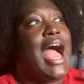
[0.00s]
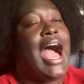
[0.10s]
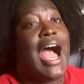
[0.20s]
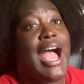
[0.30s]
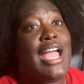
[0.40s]

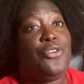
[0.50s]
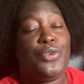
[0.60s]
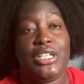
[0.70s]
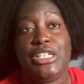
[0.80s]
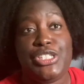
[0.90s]
I
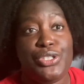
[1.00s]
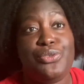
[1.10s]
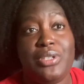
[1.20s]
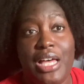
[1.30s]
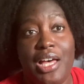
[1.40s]
really do
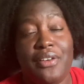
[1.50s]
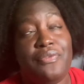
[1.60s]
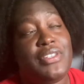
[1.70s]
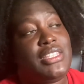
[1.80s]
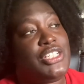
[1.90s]

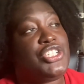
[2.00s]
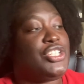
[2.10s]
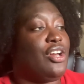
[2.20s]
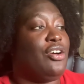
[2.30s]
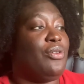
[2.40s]
love this
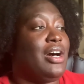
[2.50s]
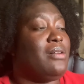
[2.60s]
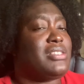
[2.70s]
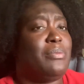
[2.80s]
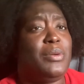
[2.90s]
show.
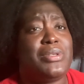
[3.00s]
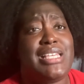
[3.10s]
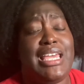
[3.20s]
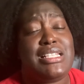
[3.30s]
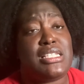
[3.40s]
Some people
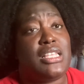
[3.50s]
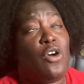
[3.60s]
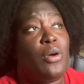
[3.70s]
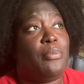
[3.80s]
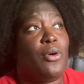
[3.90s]
say it's
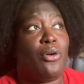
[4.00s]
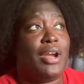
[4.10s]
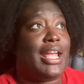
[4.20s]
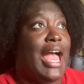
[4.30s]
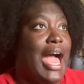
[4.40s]
slow and
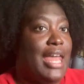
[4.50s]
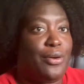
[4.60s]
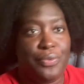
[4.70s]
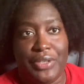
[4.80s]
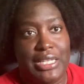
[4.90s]
boring. I
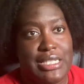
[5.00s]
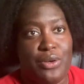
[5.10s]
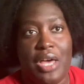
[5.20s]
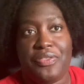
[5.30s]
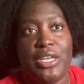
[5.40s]
don't think so.
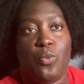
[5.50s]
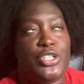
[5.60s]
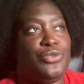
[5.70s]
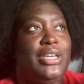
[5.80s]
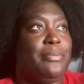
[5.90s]
I think
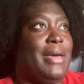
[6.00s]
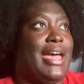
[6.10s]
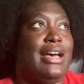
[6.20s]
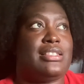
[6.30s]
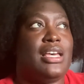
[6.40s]
once you get
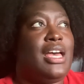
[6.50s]
past,